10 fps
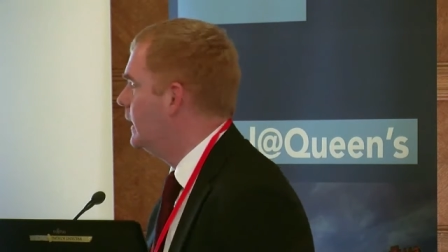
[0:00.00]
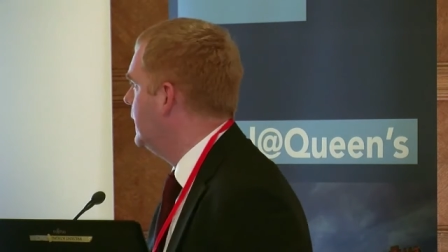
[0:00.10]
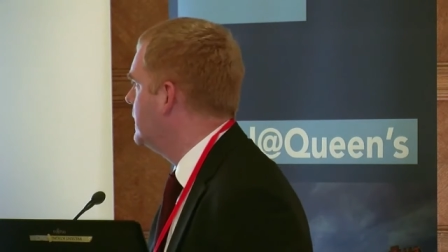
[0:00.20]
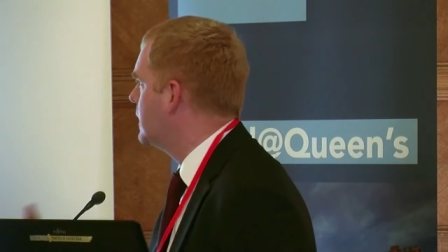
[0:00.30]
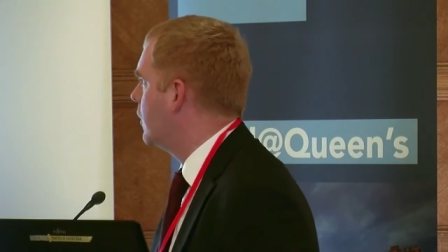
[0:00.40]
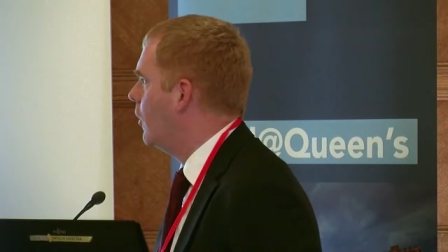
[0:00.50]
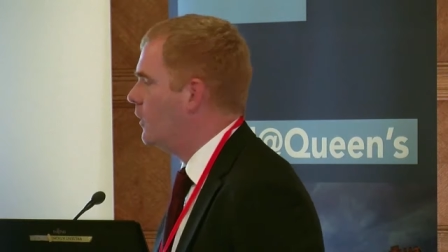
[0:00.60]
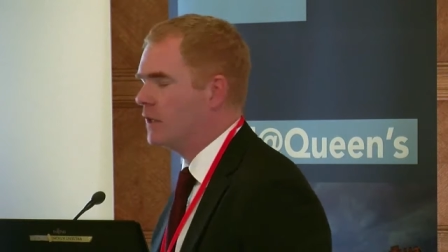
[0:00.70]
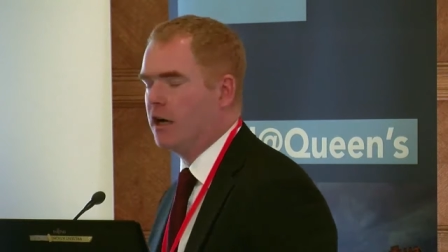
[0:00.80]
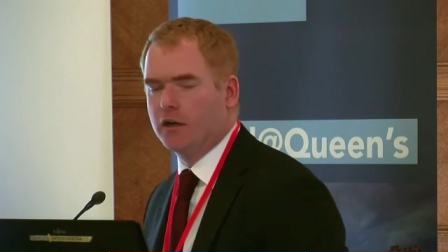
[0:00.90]
Is there
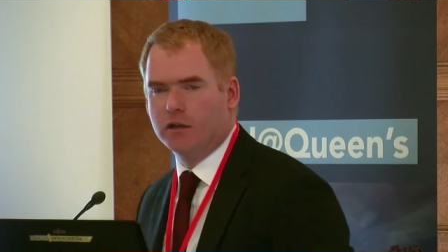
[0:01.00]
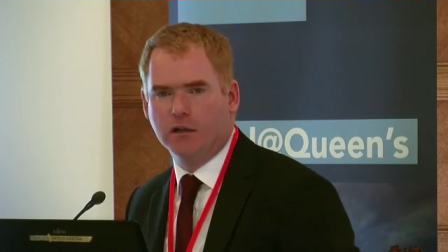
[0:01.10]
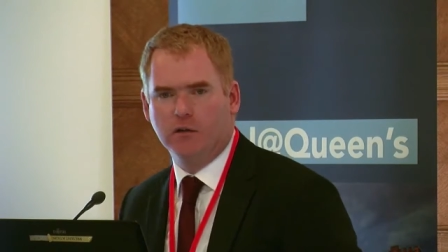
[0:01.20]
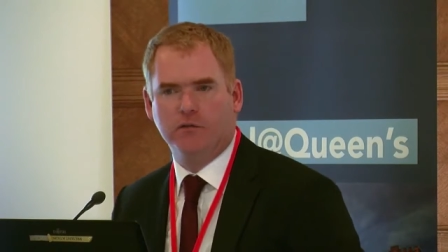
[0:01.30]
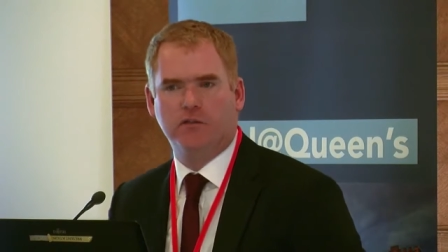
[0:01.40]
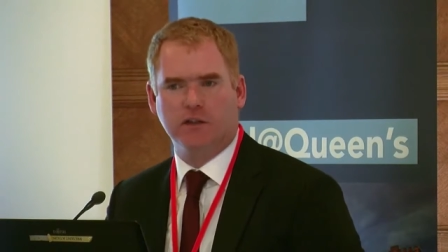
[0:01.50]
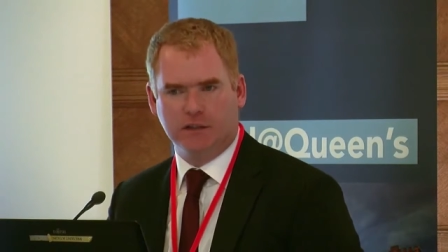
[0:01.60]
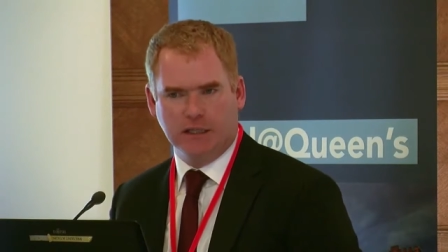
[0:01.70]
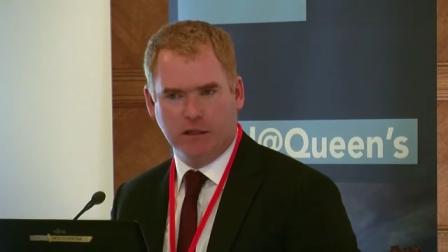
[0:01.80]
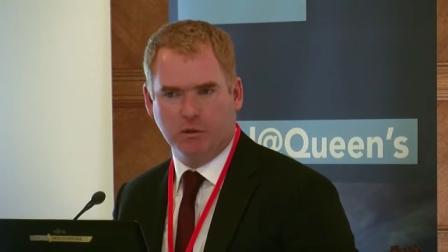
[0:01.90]
alternatives to
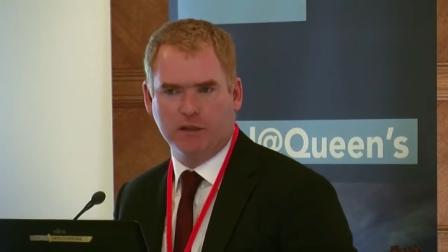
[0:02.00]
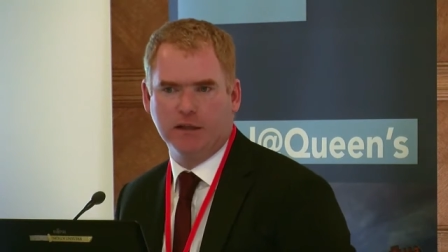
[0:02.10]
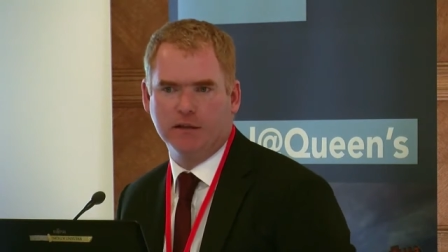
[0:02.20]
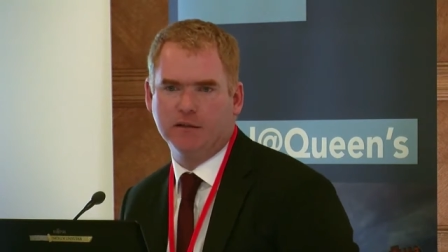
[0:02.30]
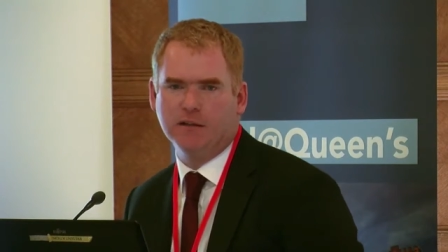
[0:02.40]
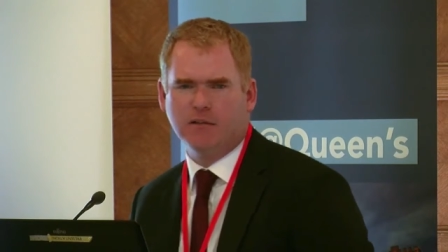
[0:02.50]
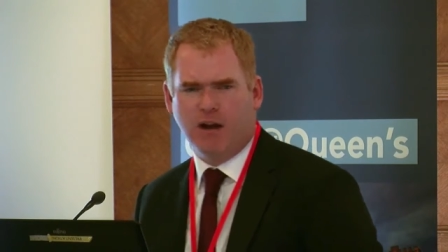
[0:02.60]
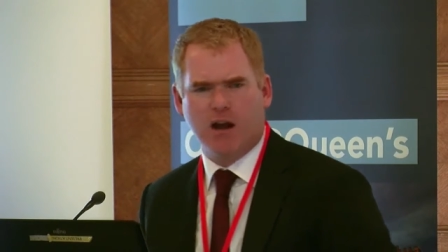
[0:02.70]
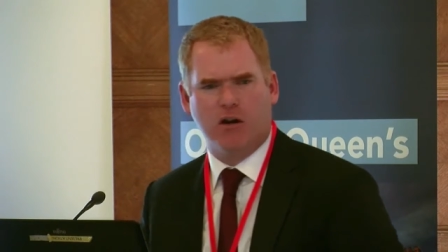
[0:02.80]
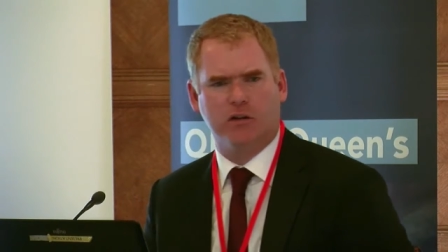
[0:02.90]
dealing with this? And there
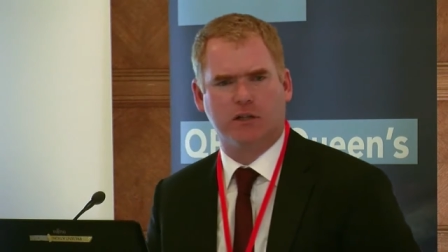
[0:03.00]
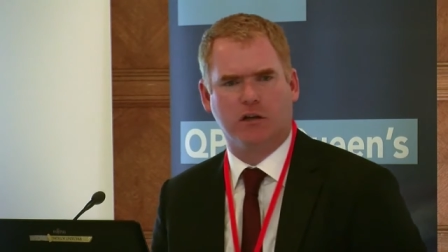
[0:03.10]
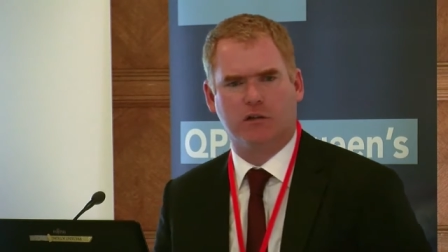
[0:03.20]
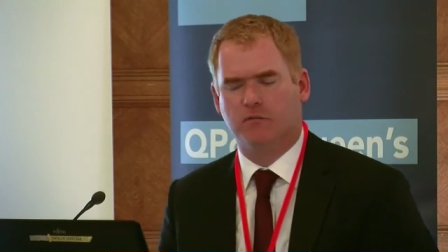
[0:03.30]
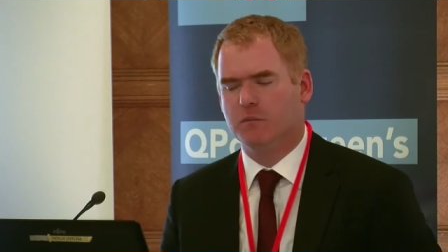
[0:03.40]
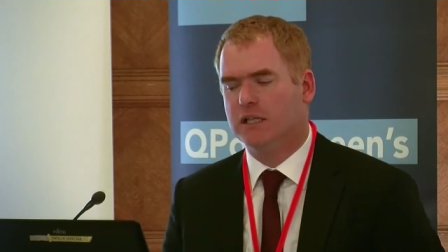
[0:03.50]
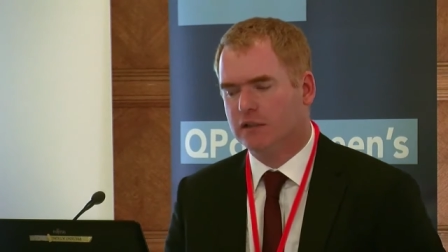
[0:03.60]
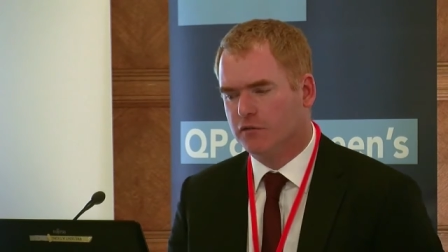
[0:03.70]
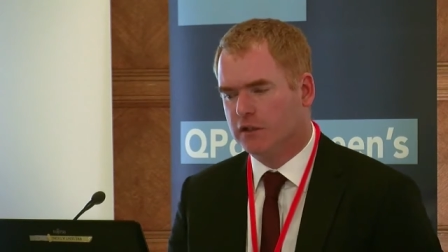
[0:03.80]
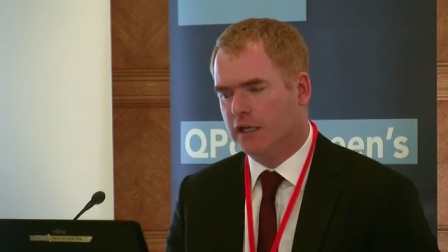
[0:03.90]
are alternative means
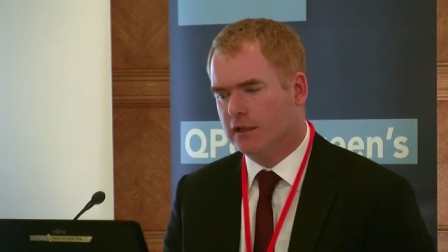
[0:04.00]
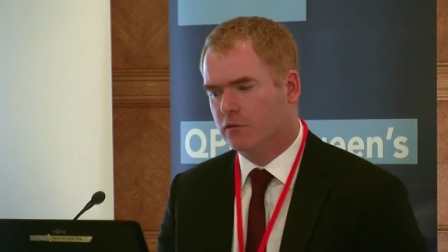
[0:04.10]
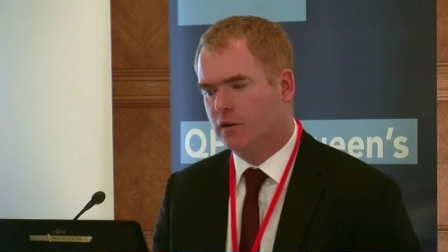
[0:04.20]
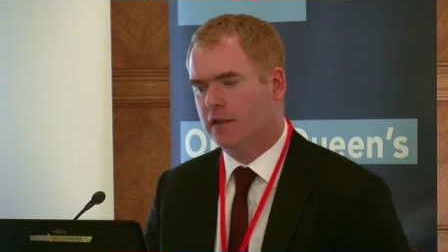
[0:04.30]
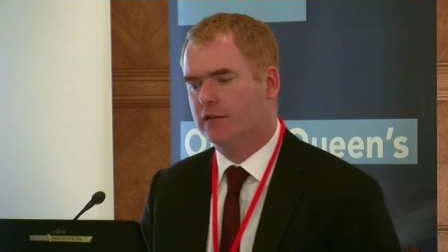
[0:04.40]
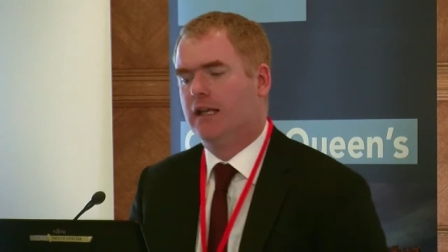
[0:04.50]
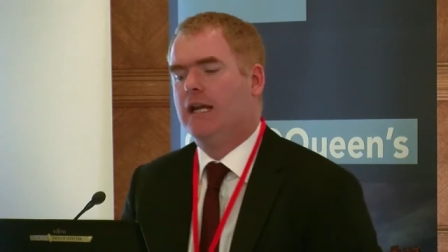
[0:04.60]
of dealing with this,